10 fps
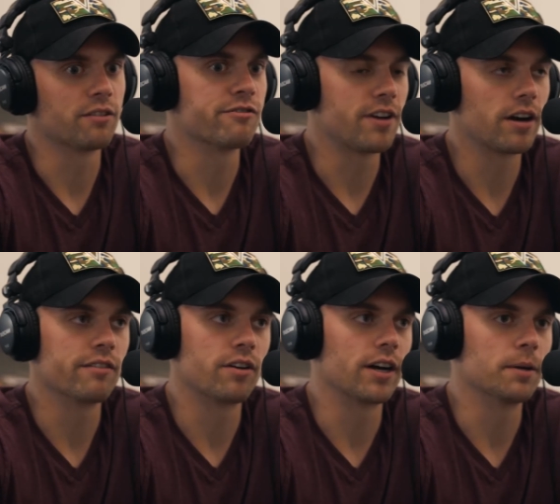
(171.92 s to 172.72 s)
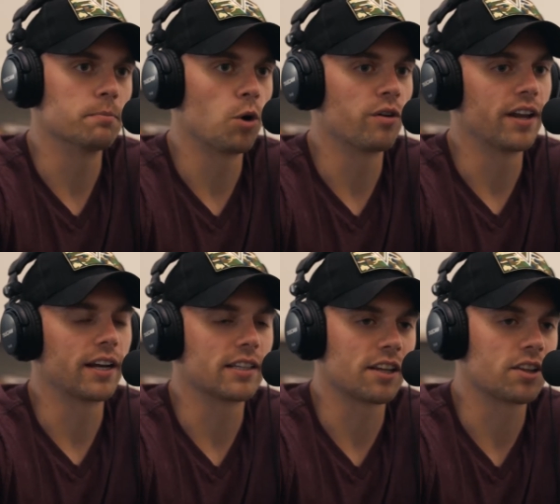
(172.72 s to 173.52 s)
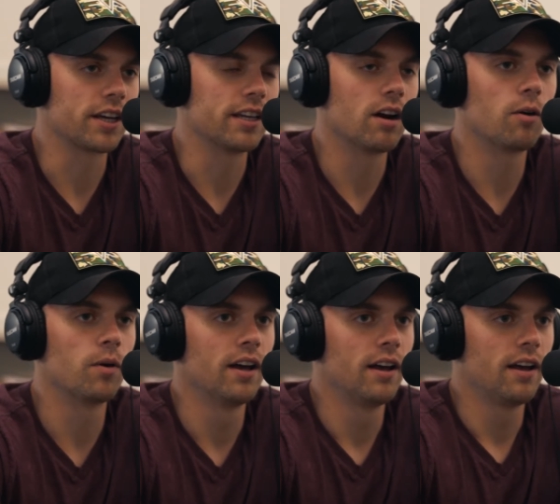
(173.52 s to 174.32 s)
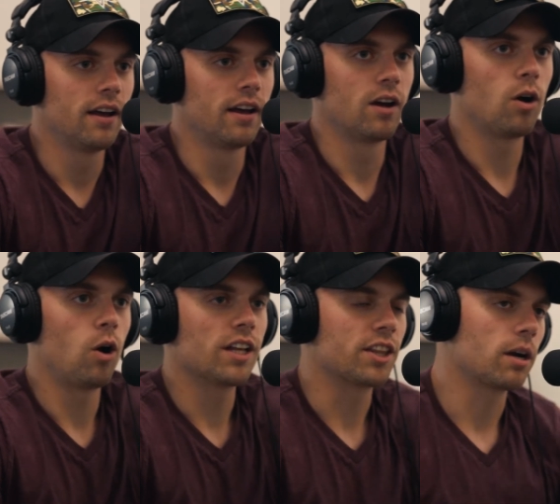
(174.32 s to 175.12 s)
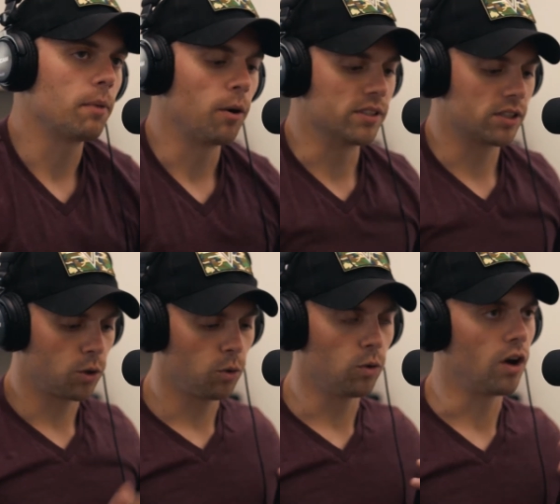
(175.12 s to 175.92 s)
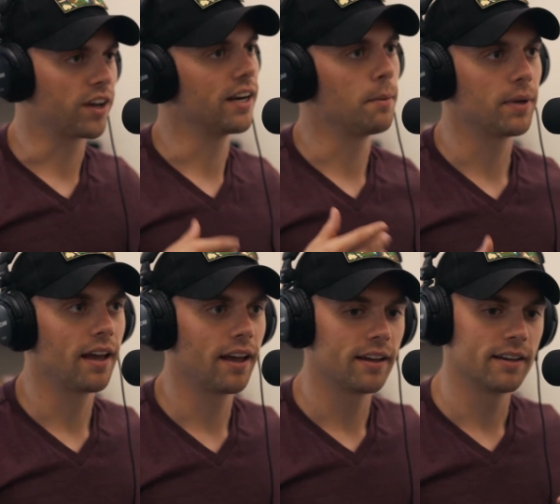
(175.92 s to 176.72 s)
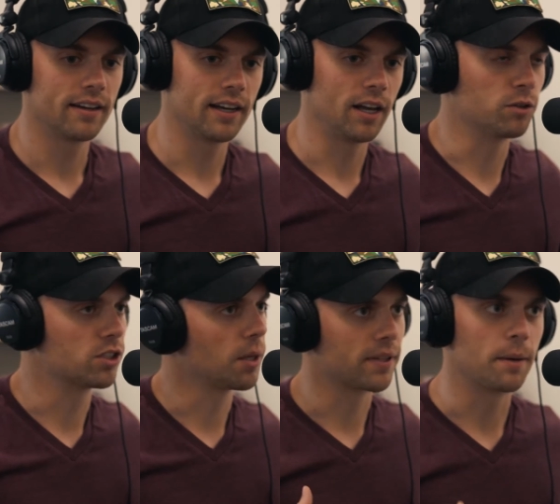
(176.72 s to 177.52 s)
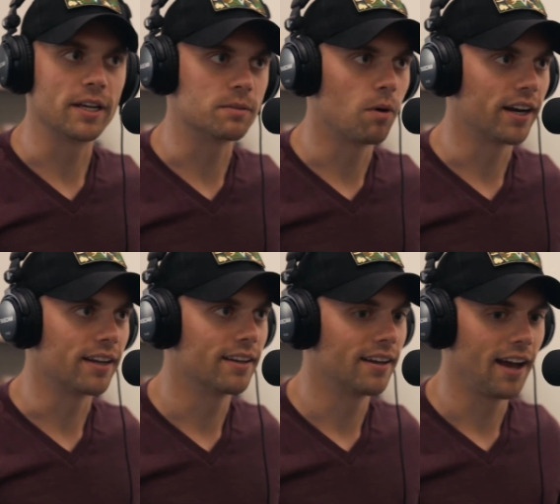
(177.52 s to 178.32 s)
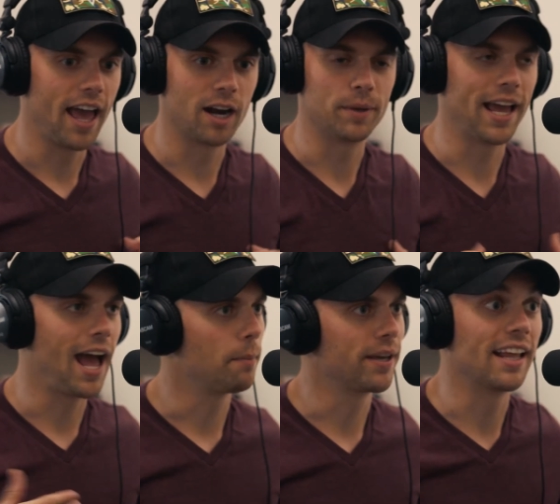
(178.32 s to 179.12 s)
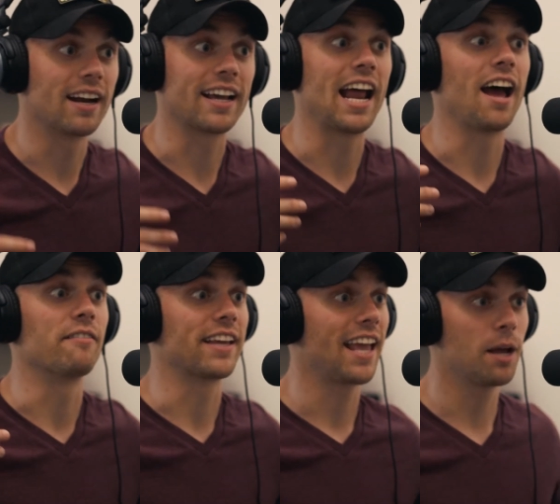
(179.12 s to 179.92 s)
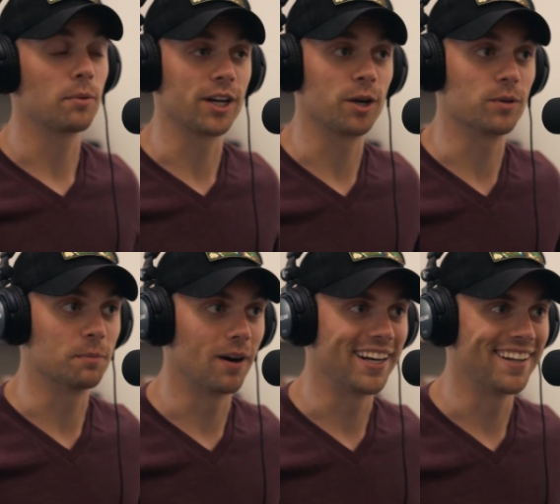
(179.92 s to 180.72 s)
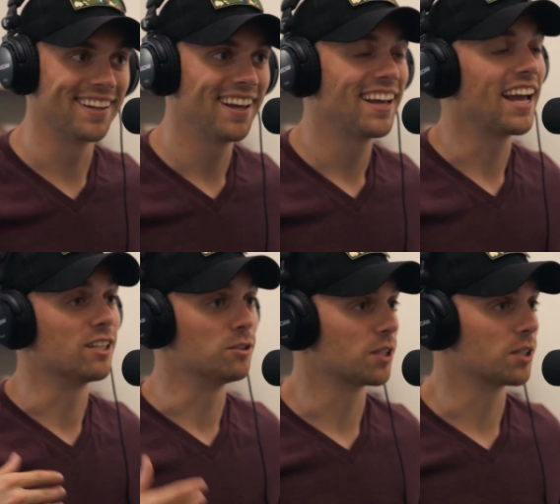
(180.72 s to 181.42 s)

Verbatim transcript: very, very motivated because I thought, you know, all I thought about was, cool, I'll get an MBA, I'll do something that makes money, and I'll be happy and I can have camera gear with the money and do